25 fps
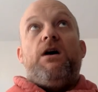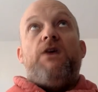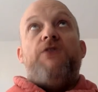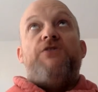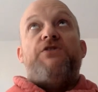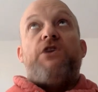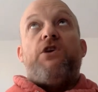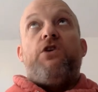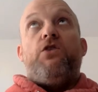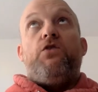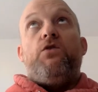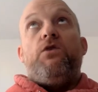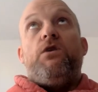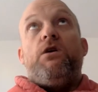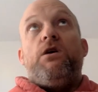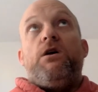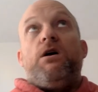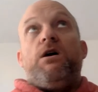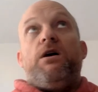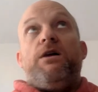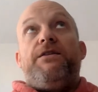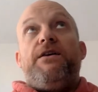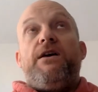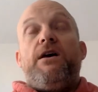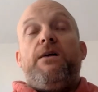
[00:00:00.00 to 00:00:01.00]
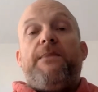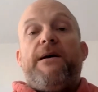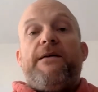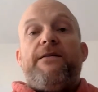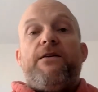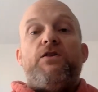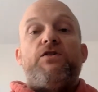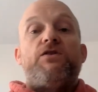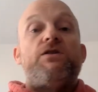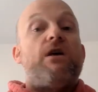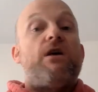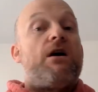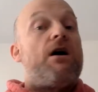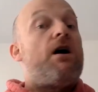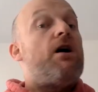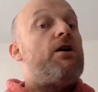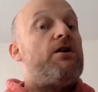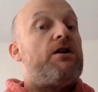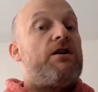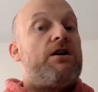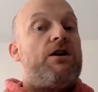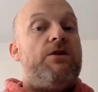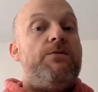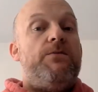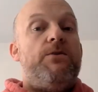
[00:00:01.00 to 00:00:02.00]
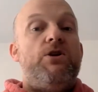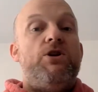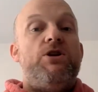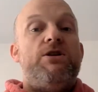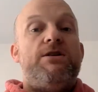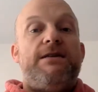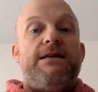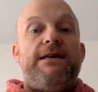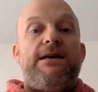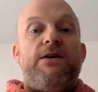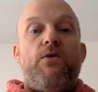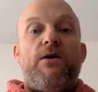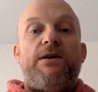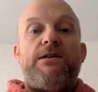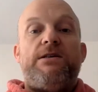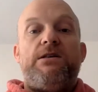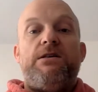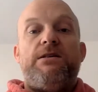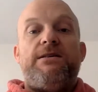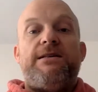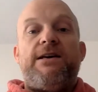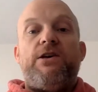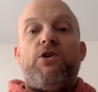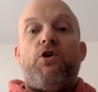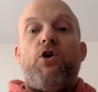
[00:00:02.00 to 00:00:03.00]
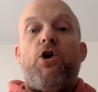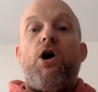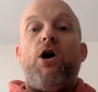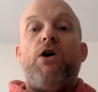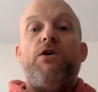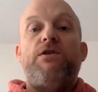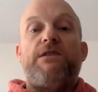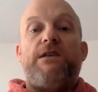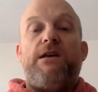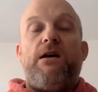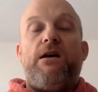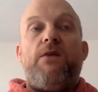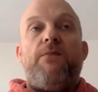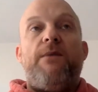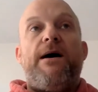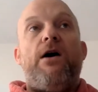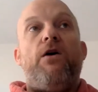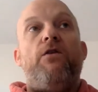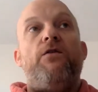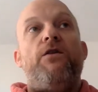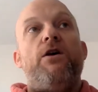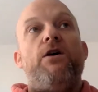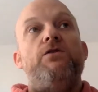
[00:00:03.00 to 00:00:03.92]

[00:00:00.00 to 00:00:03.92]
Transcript: So think about the kind of community questions that you're asking about,